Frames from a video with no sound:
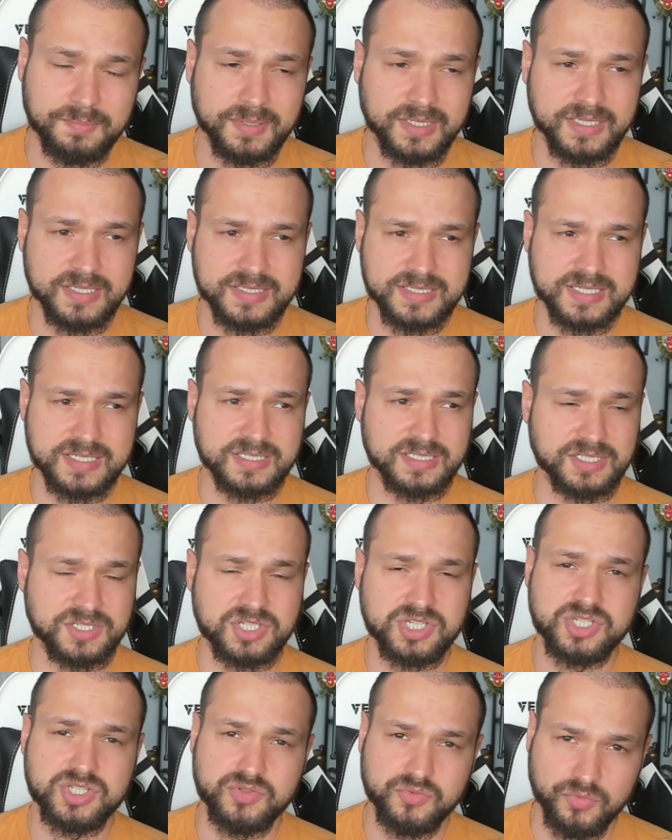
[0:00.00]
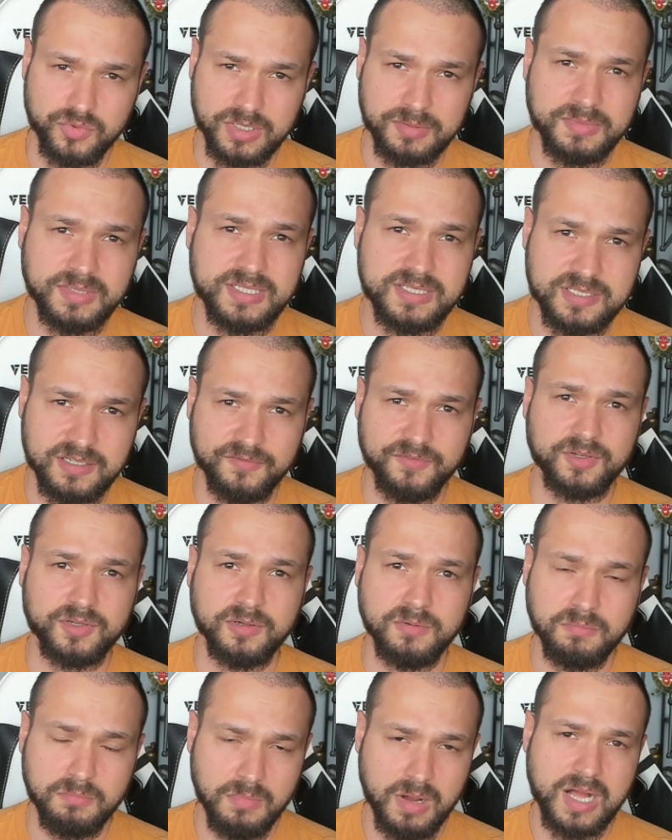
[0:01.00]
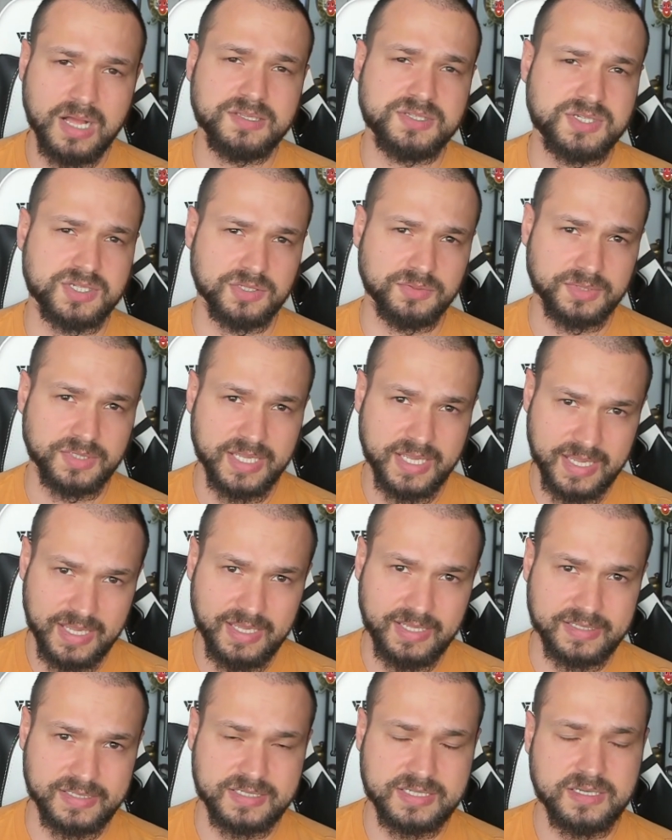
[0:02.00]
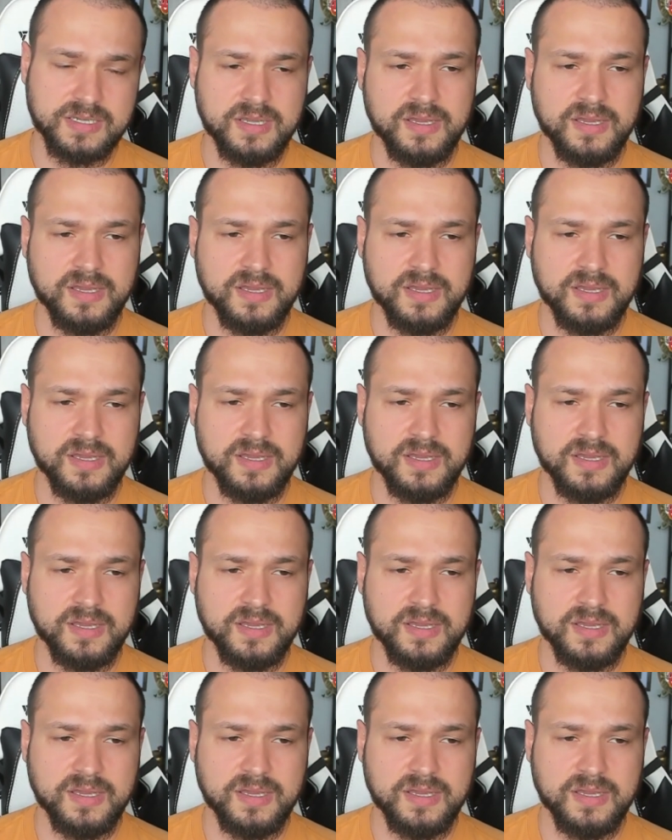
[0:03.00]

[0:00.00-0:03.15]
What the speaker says: because it's an extremely difficult milestone to hit.